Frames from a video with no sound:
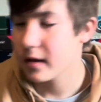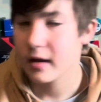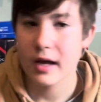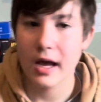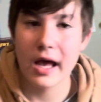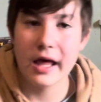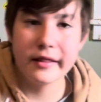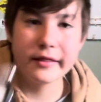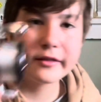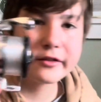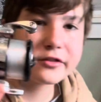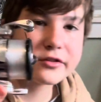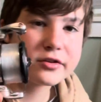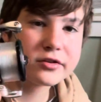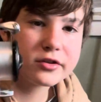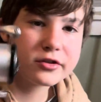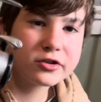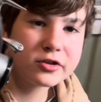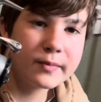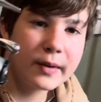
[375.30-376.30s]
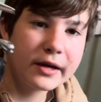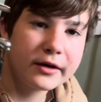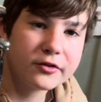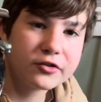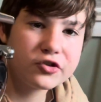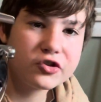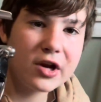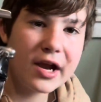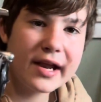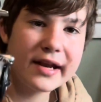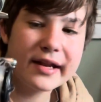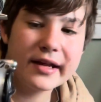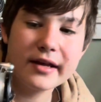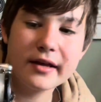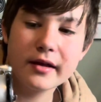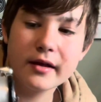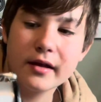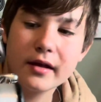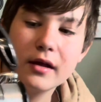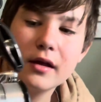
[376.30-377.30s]
and this is the Shimano
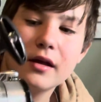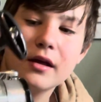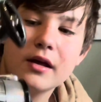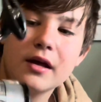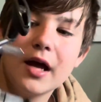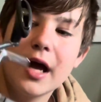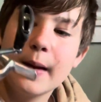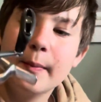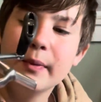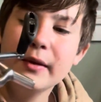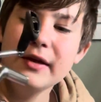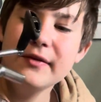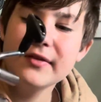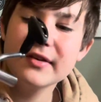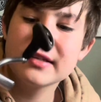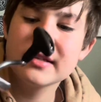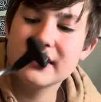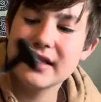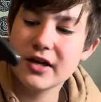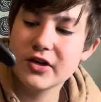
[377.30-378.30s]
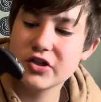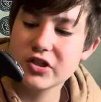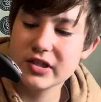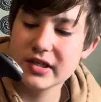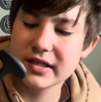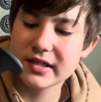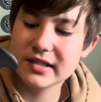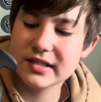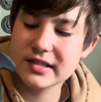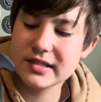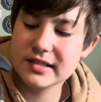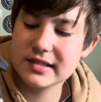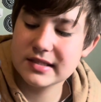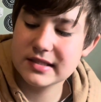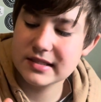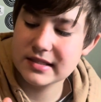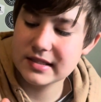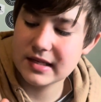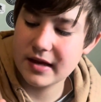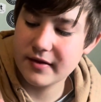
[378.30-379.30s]
Stratic. I believe this is actually a
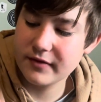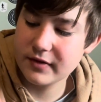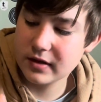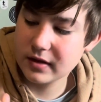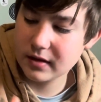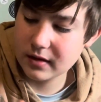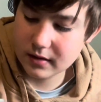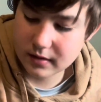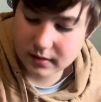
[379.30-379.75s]
7.